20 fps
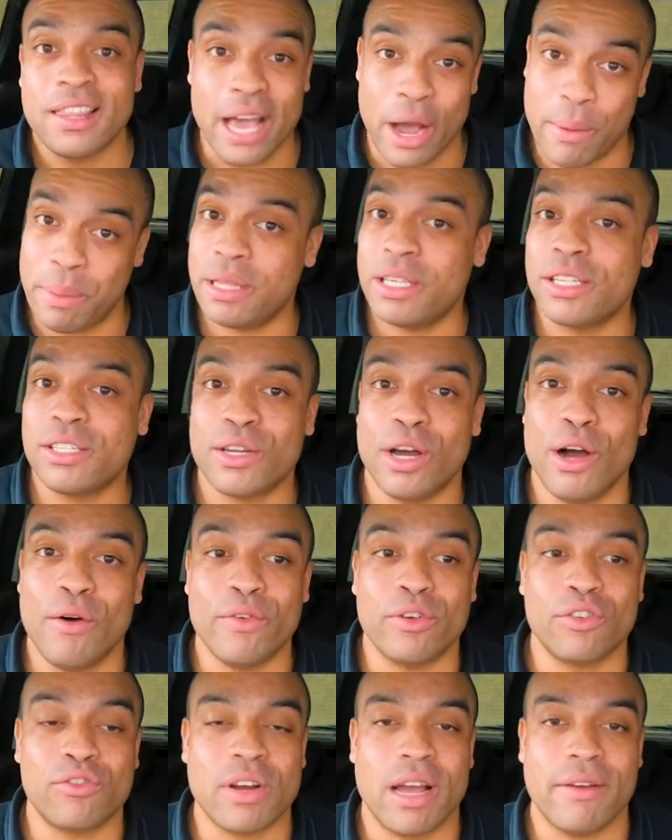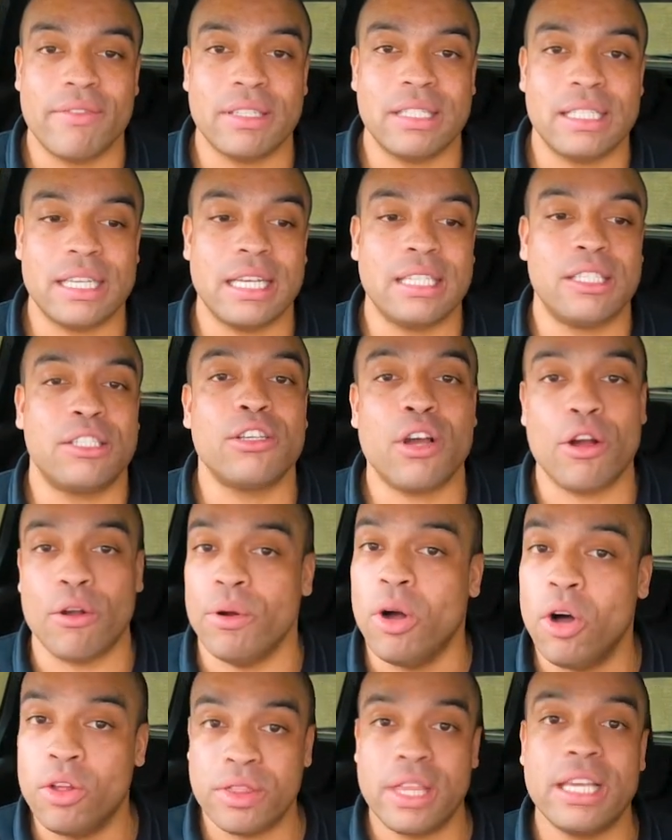that'll be the start of your driving test.
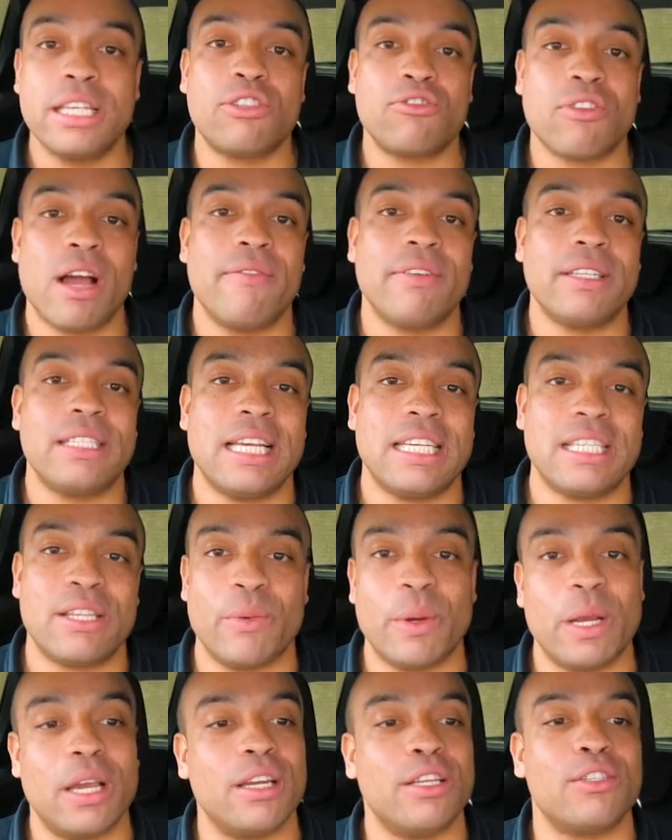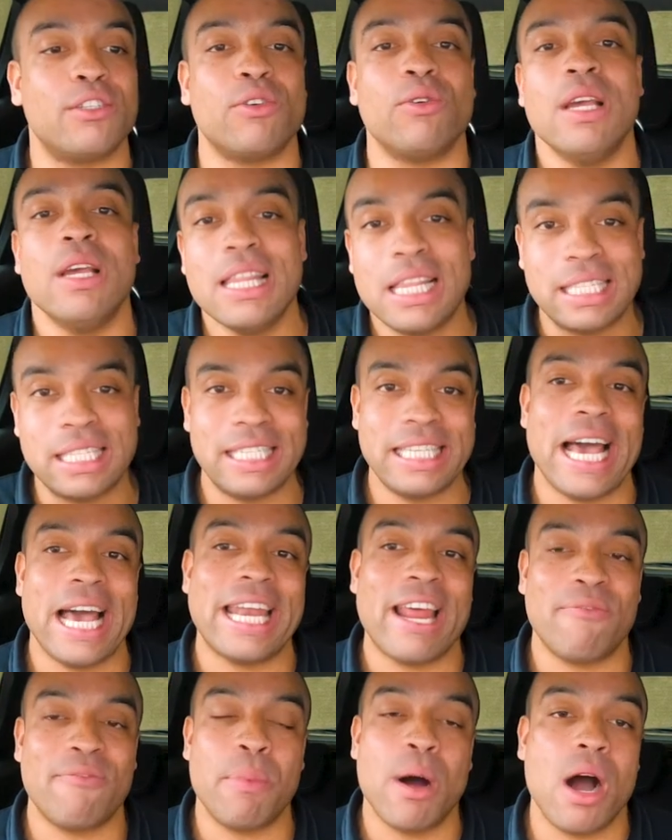So on this driving test that we're going to do, the sat
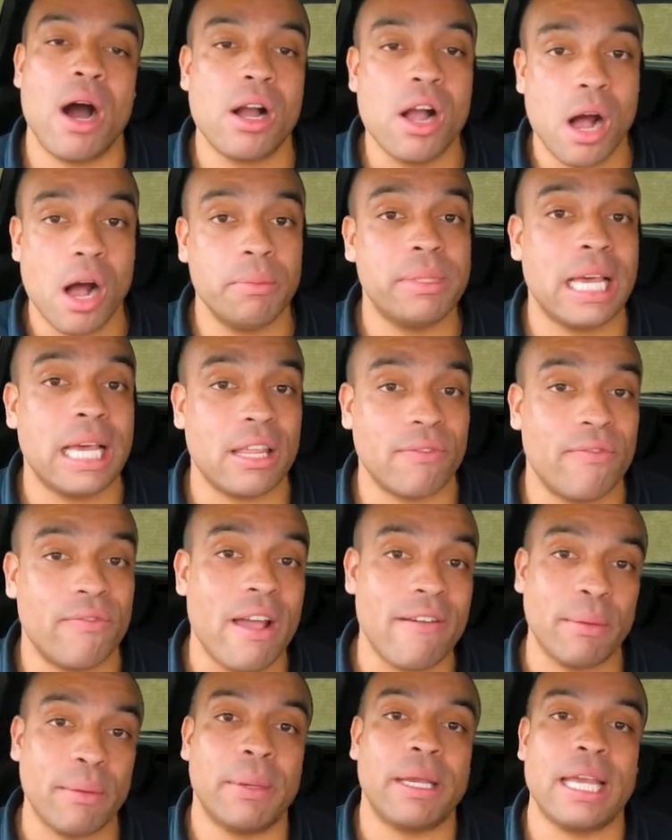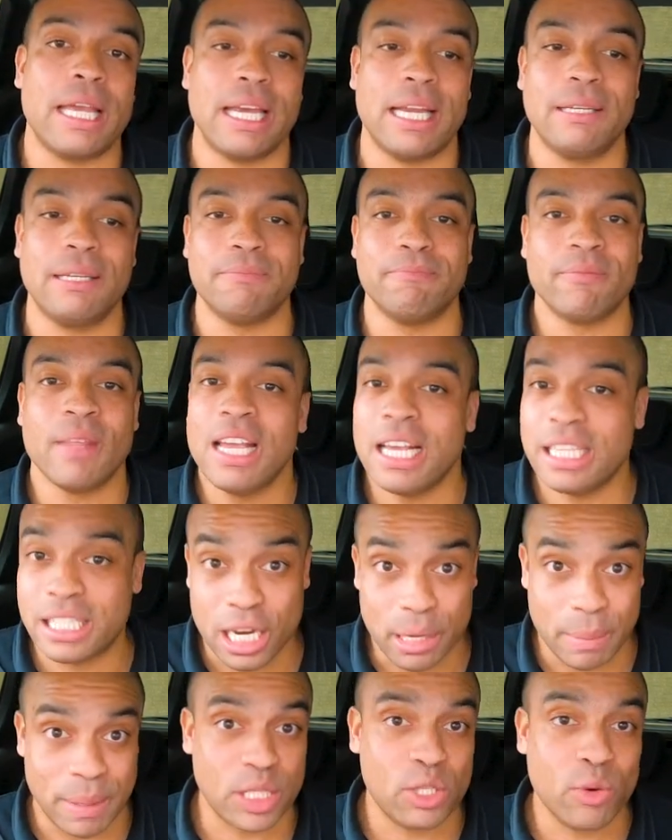nav part comes at the very beginning. It's
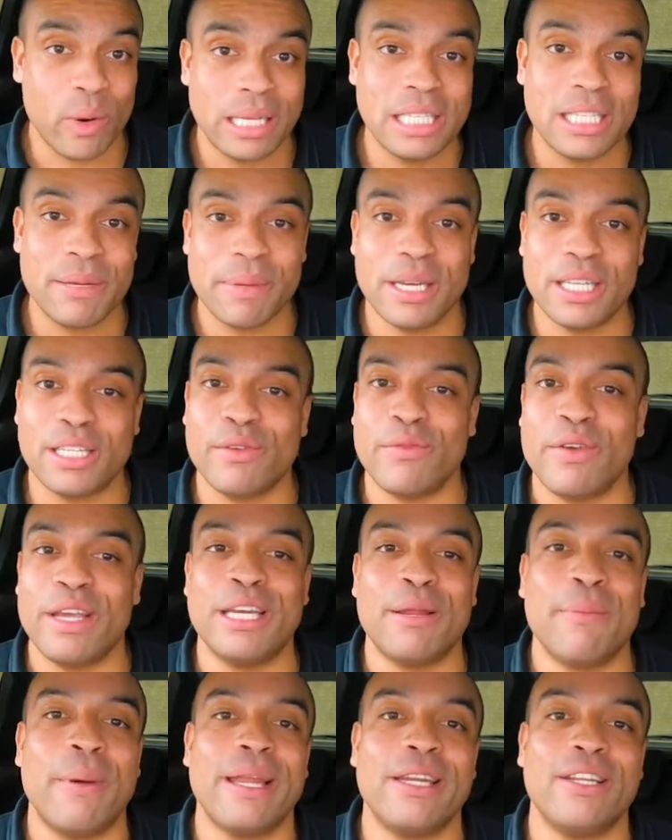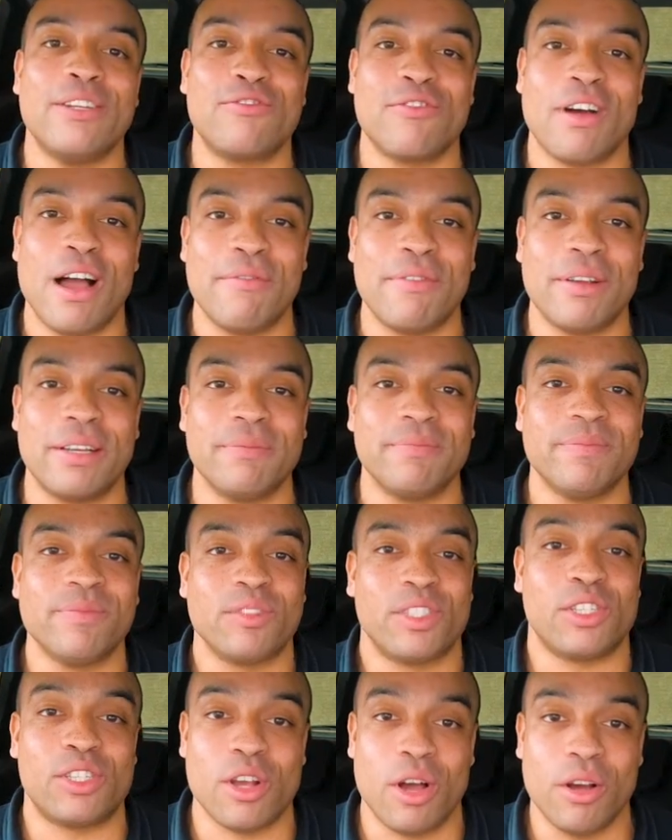going to be twenty minutes of independent driving.
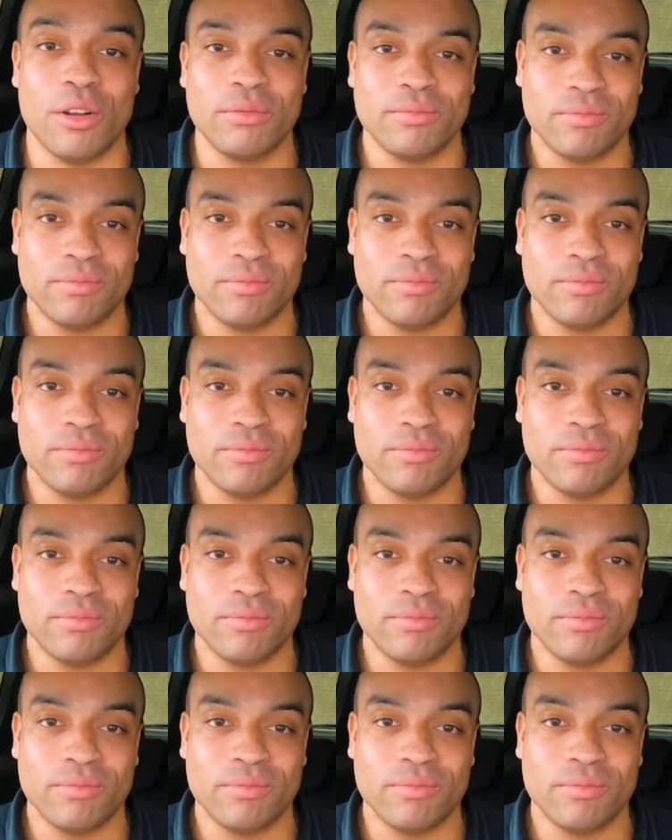So